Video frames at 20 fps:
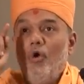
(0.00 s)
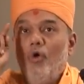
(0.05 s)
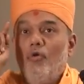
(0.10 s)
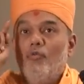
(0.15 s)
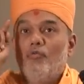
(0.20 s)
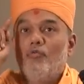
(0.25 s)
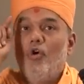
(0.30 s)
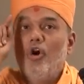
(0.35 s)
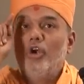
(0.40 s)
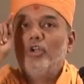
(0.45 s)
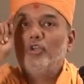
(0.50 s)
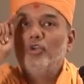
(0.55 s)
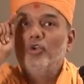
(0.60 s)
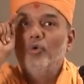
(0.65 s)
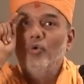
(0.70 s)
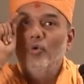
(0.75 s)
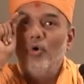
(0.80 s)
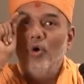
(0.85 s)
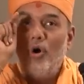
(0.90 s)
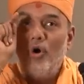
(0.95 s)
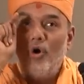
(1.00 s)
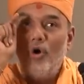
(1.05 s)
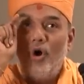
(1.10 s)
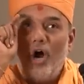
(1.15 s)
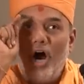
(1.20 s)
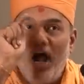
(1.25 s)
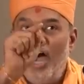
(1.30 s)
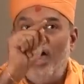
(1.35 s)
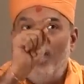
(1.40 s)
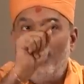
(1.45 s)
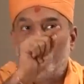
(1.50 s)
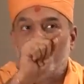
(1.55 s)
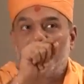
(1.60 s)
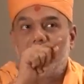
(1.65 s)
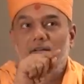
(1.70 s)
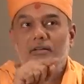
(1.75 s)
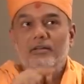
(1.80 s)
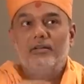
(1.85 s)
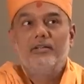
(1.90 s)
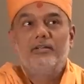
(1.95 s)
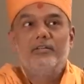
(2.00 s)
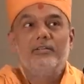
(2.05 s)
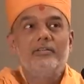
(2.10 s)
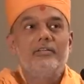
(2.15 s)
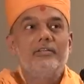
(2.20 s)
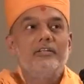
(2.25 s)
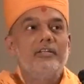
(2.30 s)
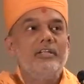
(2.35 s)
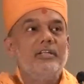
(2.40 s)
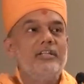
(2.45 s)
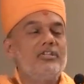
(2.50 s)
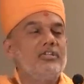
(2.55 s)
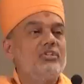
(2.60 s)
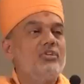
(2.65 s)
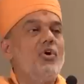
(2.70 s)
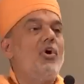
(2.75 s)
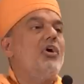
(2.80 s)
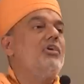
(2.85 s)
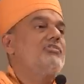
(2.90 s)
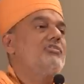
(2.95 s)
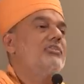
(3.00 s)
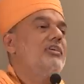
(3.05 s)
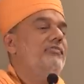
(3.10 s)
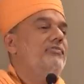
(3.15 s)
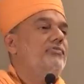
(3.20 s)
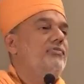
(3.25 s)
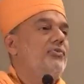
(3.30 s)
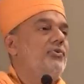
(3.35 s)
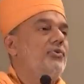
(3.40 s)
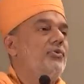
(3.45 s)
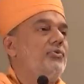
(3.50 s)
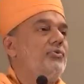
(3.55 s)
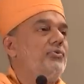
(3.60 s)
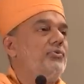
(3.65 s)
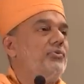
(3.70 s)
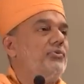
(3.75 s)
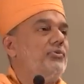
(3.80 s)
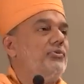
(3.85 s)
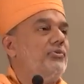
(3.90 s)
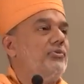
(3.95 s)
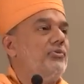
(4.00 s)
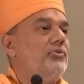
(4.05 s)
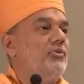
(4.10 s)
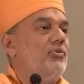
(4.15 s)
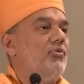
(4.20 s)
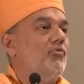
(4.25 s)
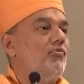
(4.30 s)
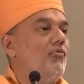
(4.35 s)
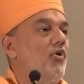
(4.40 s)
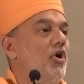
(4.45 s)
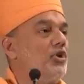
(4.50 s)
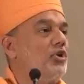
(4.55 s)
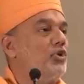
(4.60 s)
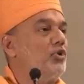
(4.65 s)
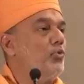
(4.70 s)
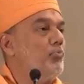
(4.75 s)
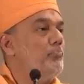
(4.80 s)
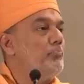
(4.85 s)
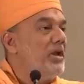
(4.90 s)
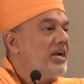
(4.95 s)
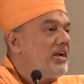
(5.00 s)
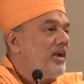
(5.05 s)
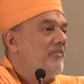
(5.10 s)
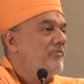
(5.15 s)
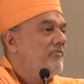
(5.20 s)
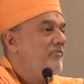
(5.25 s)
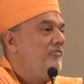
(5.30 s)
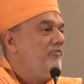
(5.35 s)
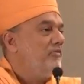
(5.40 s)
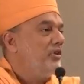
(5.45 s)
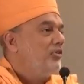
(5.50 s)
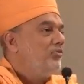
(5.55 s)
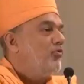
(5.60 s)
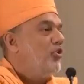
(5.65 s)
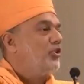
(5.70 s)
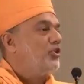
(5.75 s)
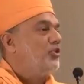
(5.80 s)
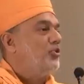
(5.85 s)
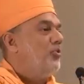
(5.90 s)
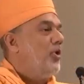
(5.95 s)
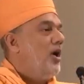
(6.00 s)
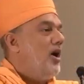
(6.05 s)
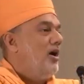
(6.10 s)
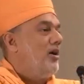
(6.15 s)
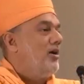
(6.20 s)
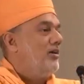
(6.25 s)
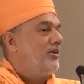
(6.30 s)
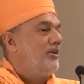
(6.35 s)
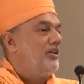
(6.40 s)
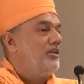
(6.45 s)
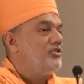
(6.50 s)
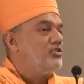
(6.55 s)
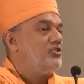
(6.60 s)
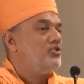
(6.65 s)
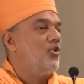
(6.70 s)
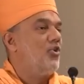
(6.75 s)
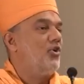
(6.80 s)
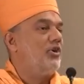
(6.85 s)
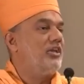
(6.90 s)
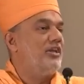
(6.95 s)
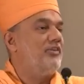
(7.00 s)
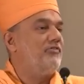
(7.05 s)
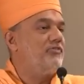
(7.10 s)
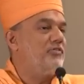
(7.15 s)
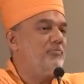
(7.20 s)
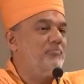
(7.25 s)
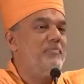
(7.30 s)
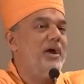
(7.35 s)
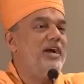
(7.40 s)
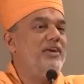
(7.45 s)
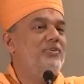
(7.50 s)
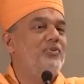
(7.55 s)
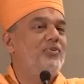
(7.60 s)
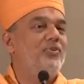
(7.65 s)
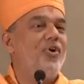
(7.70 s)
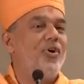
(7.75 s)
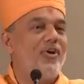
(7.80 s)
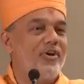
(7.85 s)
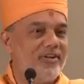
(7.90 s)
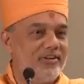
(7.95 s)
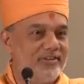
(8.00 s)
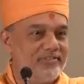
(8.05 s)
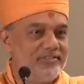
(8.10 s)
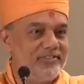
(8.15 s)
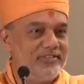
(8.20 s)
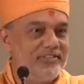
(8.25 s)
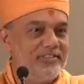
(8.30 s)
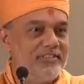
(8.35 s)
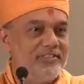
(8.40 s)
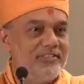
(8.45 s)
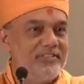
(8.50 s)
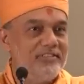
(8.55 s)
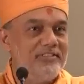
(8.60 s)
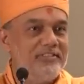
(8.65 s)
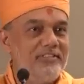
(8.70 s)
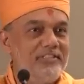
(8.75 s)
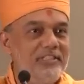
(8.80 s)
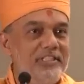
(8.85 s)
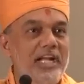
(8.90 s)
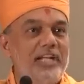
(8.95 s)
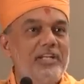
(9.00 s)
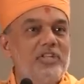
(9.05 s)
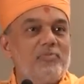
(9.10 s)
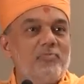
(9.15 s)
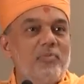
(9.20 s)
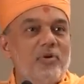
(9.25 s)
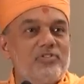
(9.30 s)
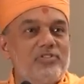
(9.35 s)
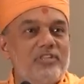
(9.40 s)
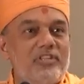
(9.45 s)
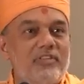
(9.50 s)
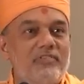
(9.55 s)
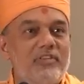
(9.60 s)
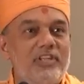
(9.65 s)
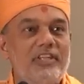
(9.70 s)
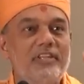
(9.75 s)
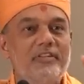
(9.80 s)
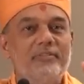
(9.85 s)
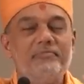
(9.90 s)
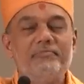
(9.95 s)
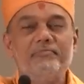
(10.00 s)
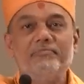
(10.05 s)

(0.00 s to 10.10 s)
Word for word: What you are is God's gift to you. What you become with what you are is your gift back to God. That is positivity.